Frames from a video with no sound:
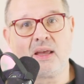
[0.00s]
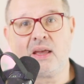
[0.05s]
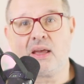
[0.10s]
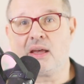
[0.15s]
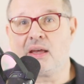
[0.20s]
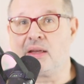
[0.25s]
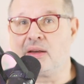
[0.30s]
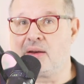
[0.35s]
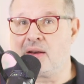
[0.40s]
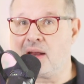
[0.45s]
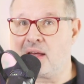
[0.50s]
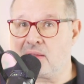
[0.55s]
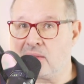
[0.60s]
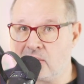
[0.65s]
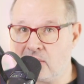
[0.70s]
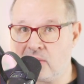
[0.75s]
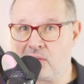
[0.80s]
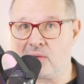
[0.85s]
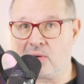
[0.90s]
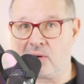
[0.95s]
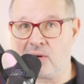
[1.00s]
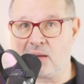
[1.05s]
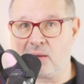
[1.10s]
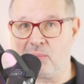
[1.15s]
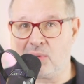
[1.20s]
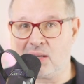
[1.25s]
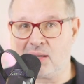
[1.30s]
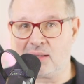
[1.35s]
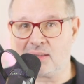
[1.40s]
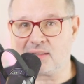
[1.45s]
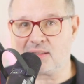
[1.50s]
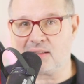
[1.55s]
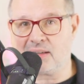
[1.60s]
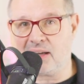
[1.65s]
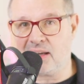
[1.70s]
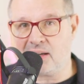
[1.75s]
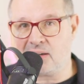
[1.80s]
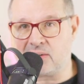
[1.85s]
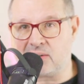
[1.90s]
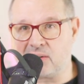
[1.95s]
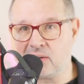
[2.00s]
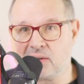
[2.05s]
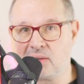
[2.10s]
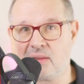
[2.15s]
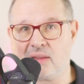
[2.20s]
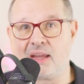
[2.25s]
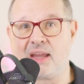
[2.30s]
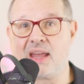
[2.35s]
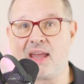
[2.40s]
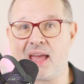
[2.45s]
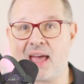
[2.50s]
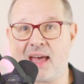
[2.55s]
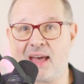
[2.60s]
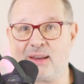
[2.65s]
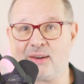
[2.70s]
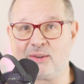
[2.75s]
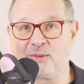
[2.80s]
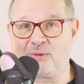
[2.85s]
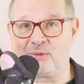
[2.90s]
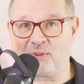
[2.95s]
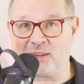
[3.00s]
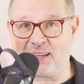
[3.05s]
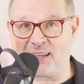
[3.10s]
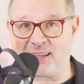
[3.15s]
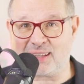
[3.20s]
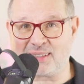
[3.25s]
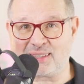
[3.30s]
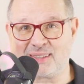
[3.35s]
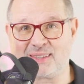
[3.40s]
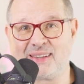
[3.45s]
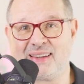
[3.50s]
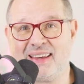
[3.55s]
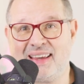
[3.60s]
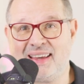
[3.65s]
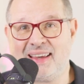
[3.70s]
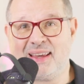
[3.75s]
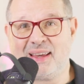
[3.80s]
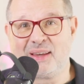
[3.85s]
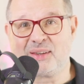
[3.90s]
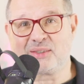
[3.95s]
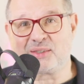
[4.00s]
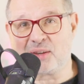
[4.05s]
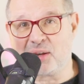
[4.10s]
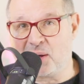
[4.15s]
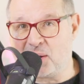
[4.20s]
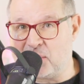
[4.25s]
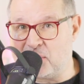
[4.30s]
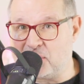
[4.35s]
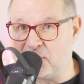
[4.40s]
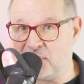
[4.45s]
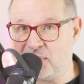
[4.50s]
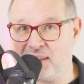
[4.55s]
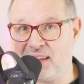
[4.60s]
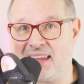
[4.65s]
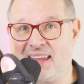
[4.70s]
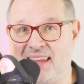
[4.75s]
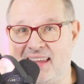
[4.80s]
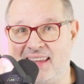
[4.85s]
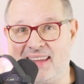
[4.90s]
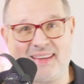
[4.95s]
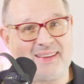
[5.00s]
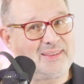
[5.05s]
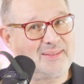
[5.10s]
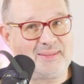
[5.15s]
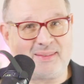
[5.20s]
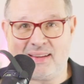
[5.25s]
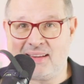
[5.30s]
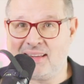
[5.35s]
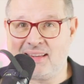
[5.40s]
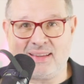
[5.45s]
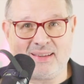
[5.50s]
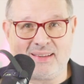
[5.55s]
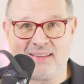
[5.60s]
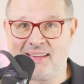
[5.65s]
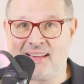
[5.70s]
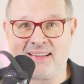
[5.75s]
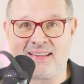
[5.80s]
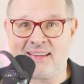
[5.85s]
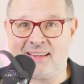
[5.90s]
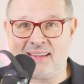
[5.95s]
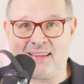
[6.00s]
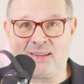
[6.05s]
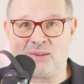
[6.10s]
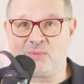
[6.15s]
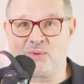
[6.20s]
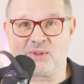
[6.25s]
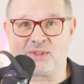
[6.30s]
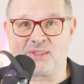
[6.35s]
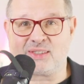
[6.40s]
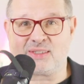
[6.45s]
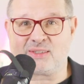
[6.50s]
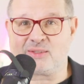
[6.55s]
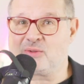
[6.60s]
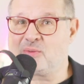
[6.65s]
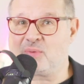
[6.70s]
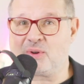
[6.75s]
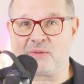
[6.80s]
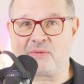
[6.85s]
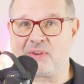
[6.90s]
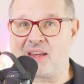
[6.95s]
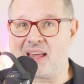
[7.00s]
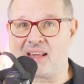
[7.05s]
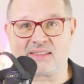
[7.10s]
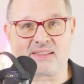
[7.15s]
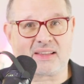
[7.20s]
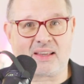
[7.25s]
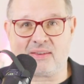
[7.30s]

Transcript: Another thirty minutes later, they had a fix. So they, it, it was super fast.